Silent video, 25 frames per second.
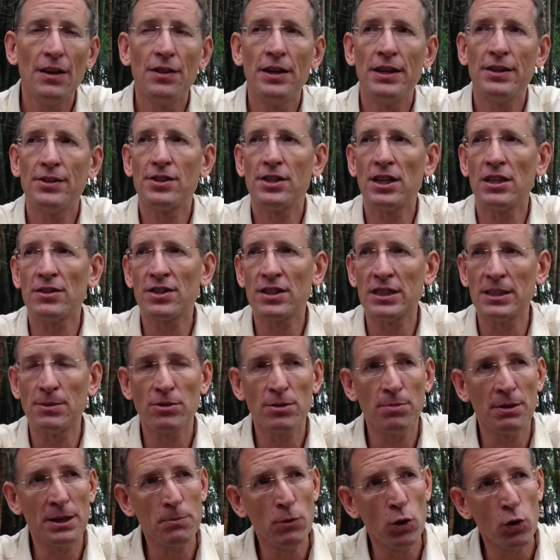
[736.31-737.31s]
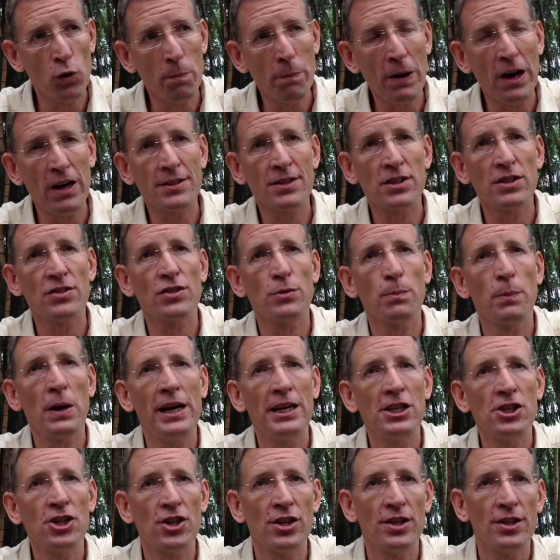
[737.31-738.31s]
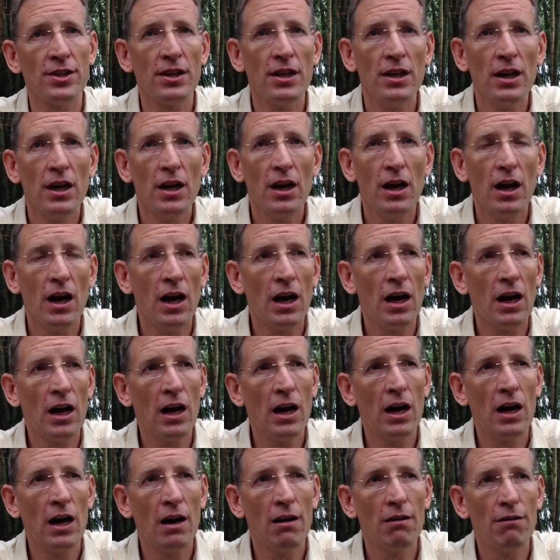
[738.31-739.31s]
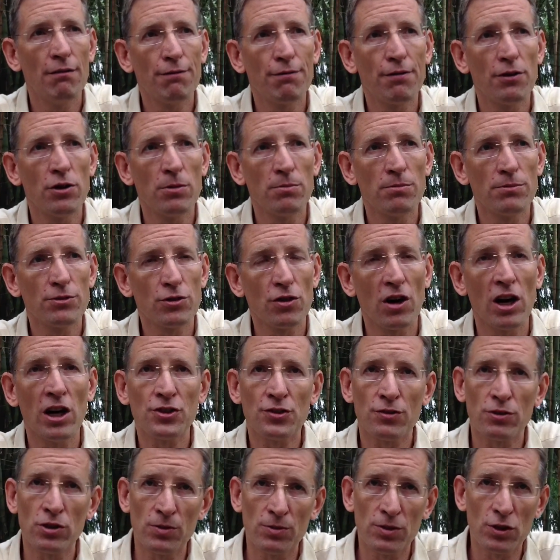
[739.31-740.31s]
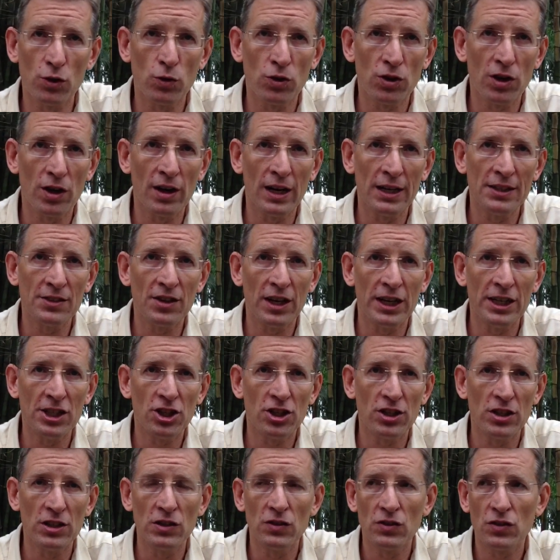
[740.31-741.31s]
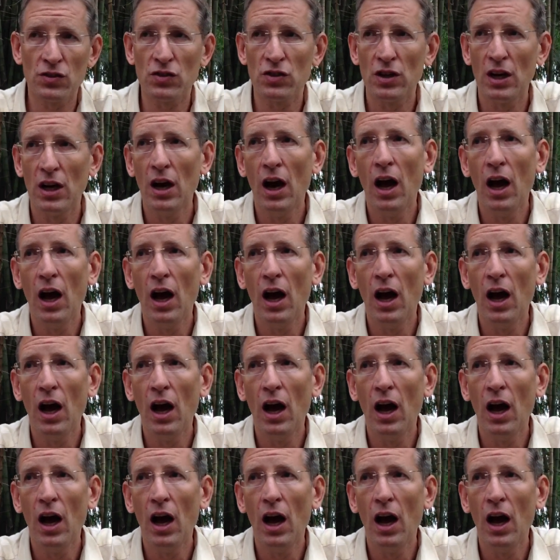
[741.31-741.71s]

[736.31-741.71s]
There does seem to be more participation from grassroots organizations.